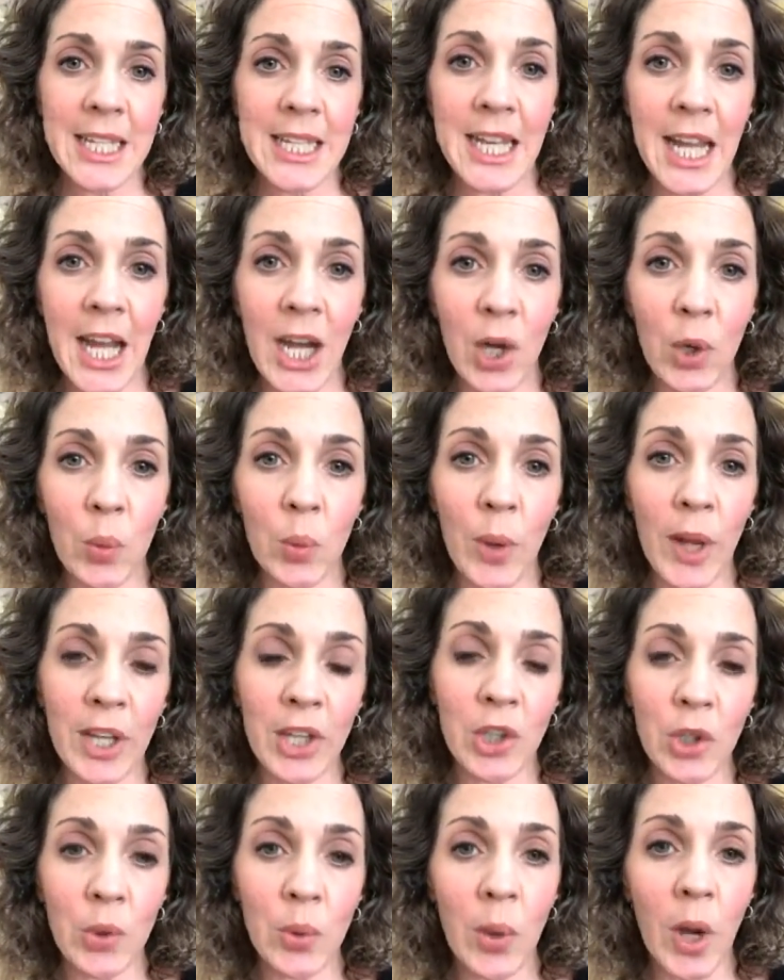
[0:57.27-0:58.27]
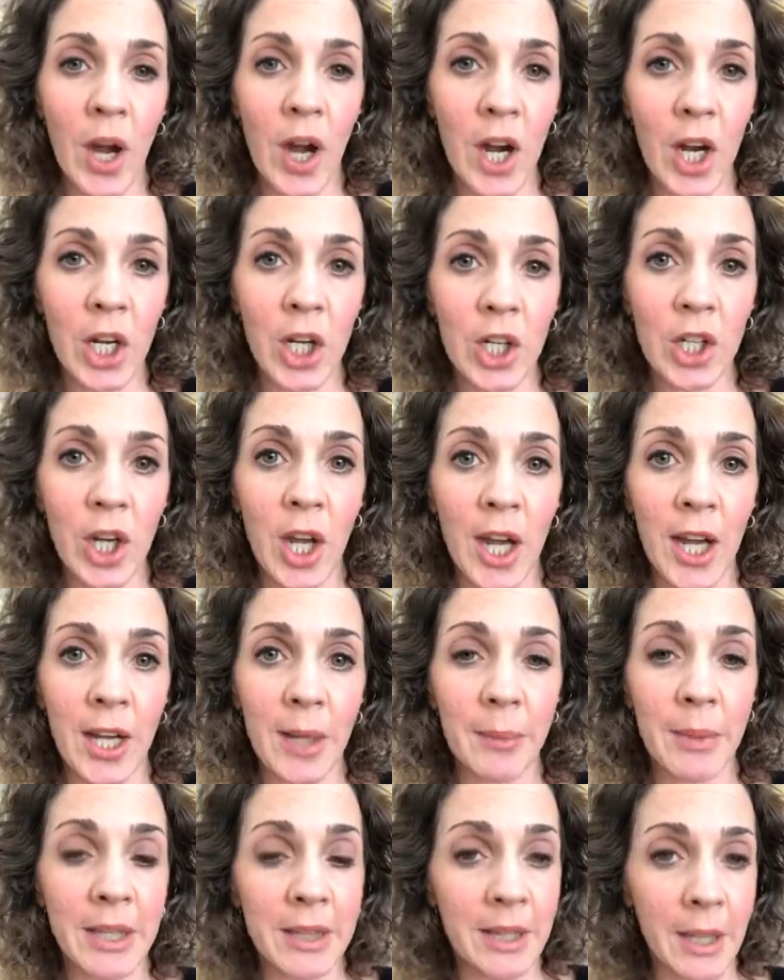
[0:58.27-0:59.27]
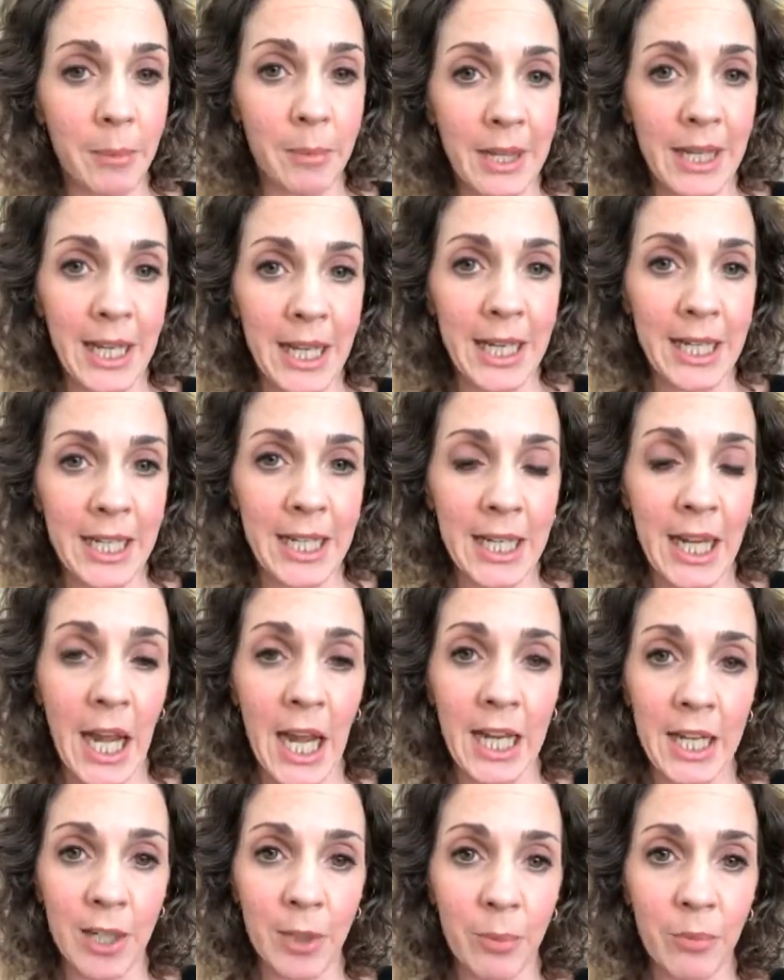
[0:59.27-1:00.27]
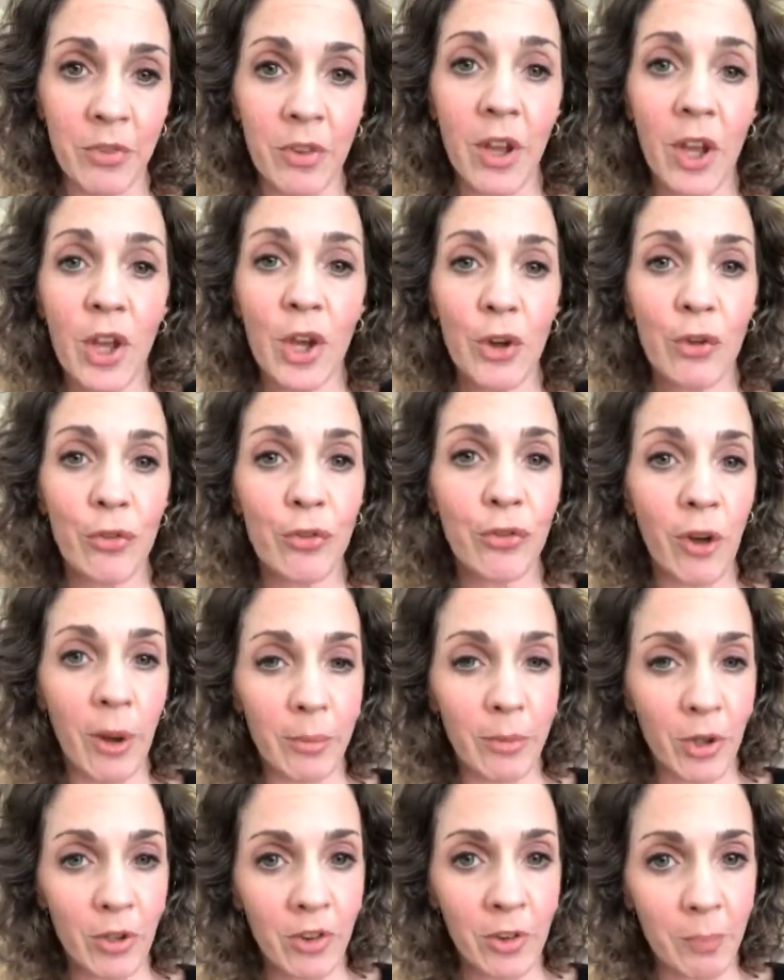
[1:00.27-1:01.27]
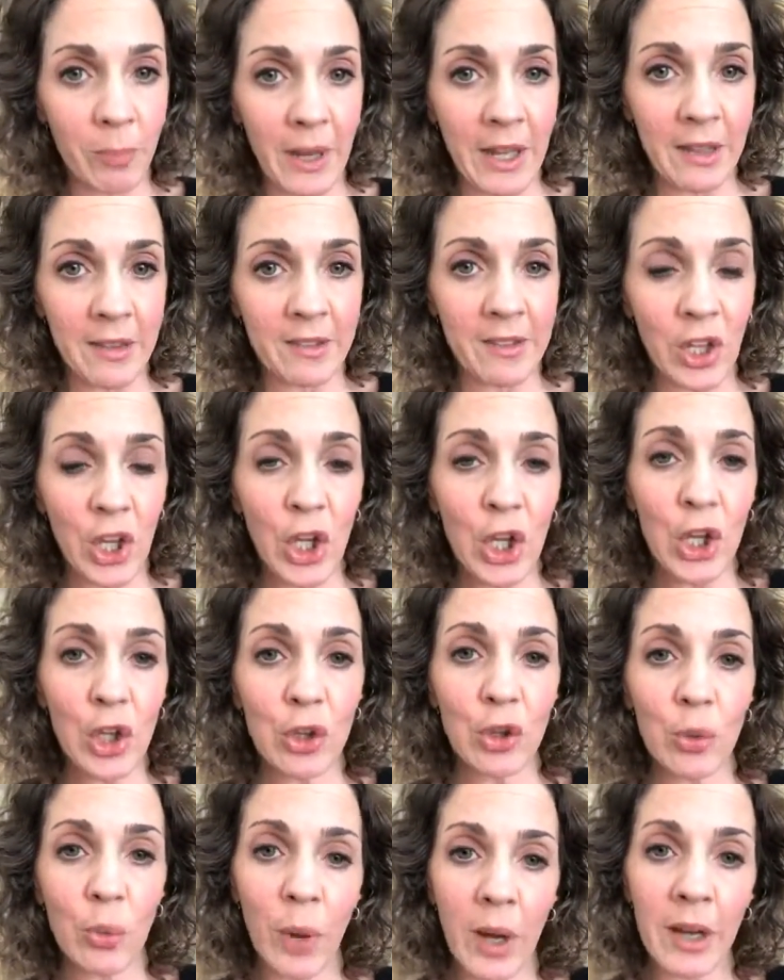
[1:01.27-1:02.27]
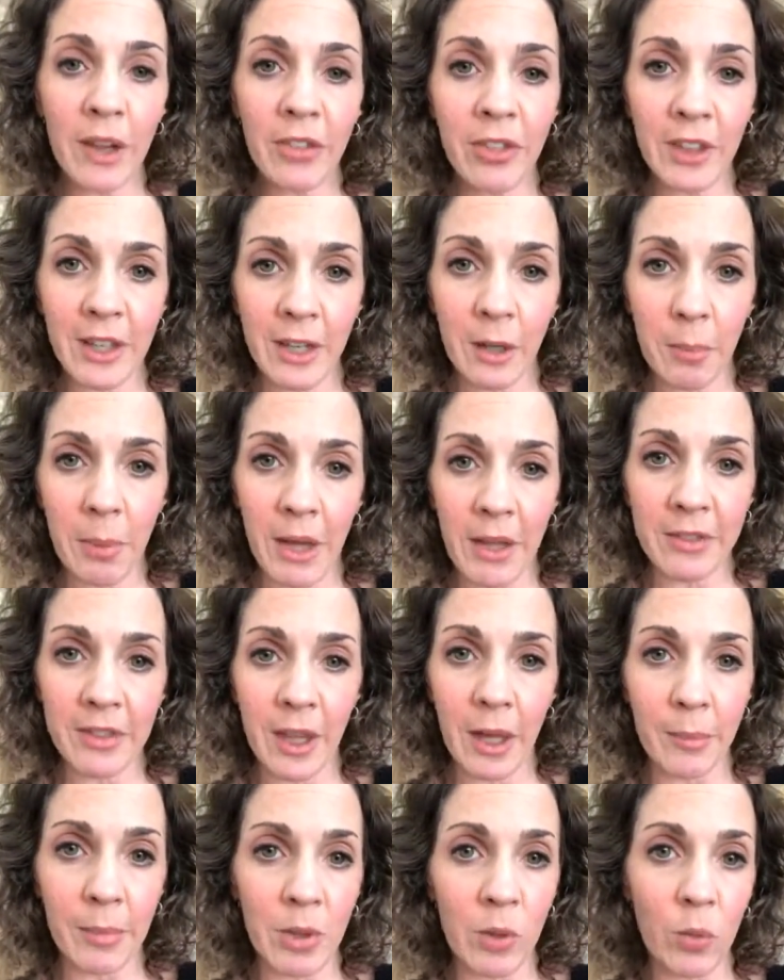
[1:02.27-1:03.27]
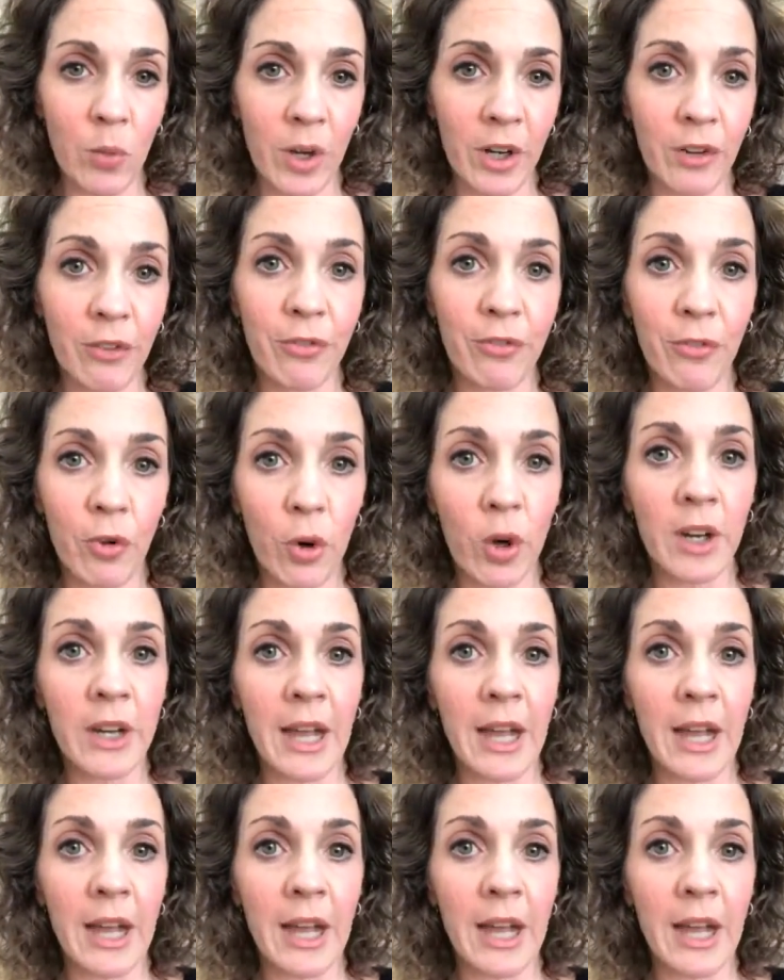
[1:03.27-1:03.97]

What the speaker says: Now, when you are eliminating items from your space, you want to think about them in one of four